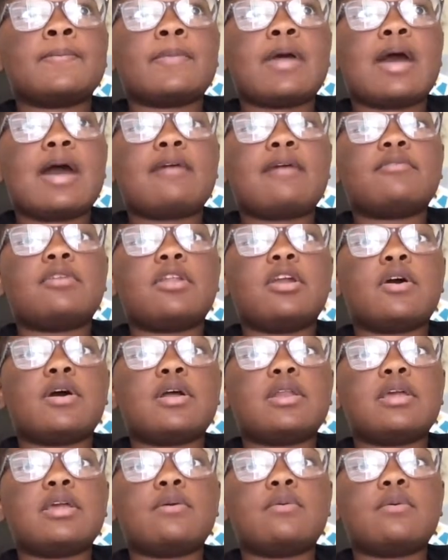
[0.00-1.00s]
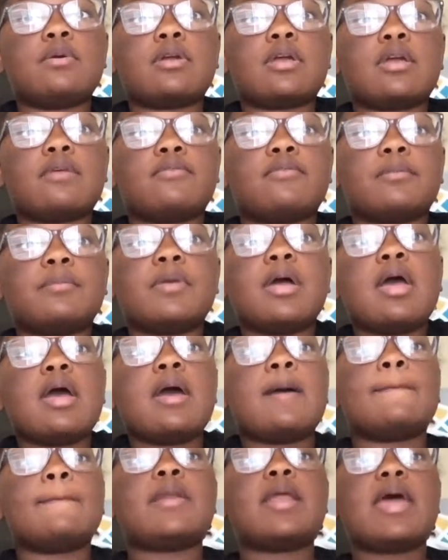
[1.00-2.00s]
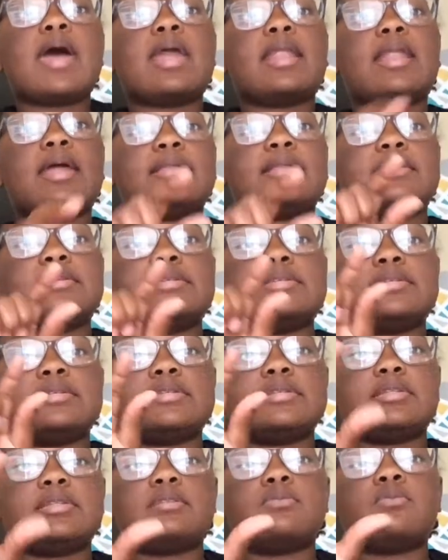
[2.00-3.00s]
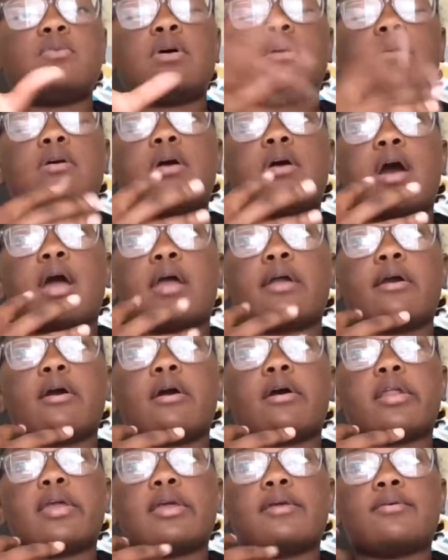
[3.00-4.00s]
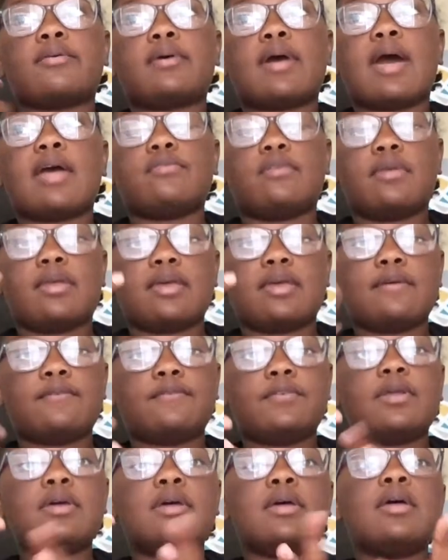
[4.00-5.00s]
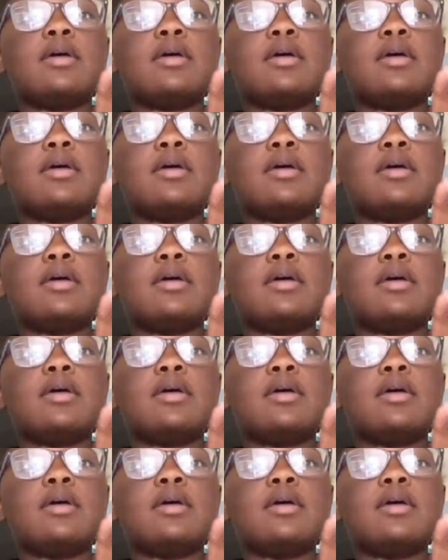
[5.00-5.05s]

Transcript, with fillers: I have no idea where it came from. But I had like this, well, I got it as a gift.